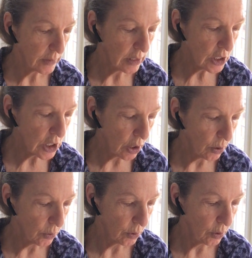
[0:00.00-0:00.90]

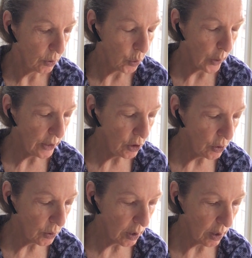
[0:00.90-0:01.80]
So when
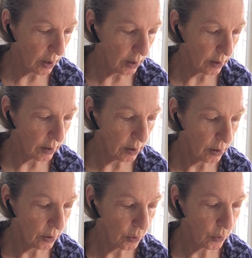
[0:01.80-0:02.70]
you are
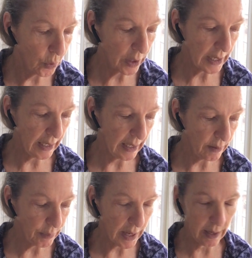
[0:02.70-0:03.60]
working
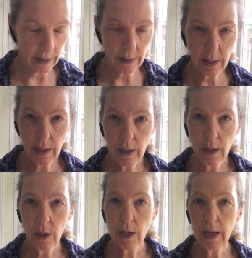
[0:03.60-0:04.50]
in pen
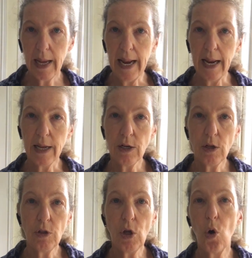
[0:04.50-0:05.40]
and
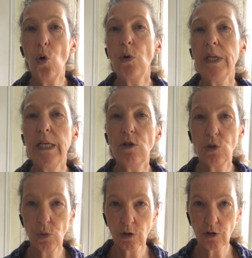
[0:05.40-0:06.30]
the only
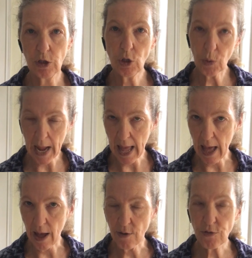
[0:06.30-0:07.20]
tools that you
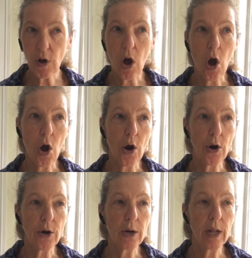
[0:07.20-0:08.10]
have
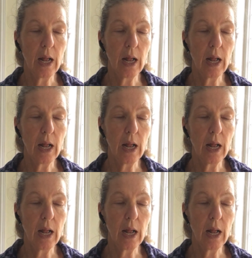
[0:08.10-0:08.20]
are